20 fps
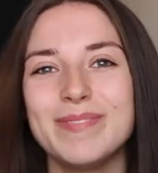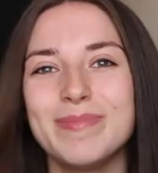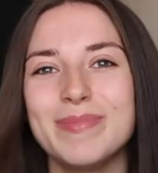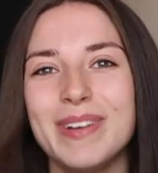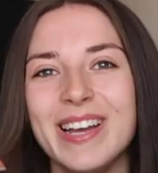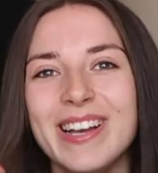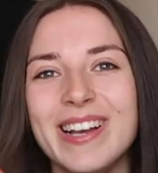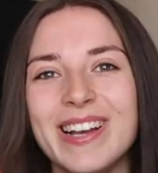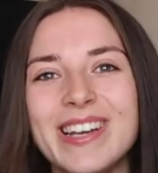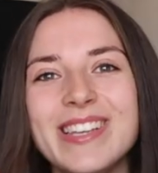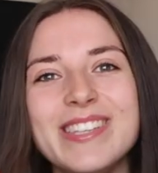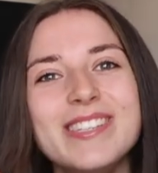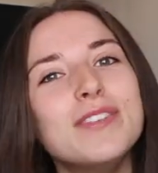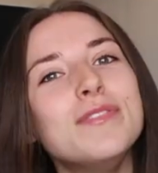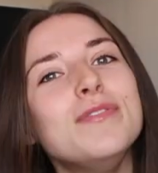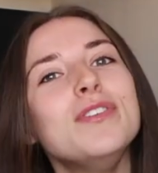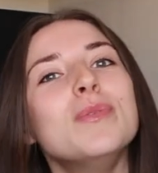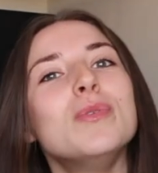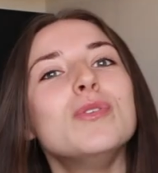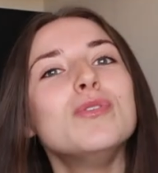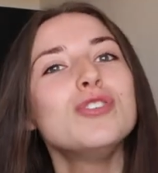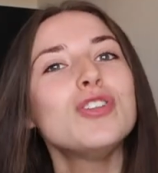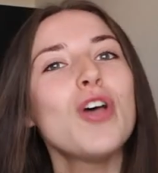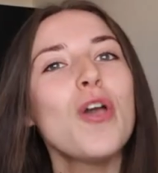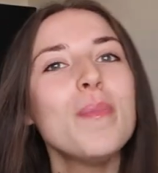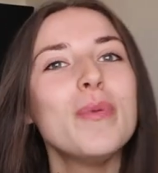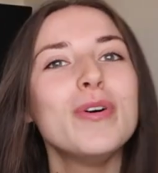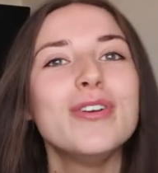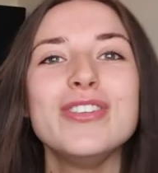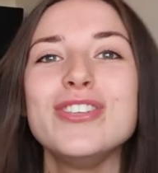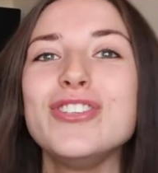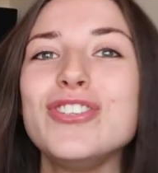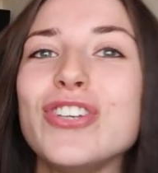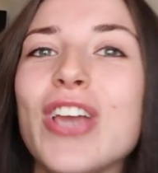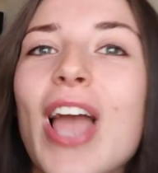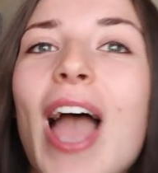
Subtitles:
Bye guys, love you all so much.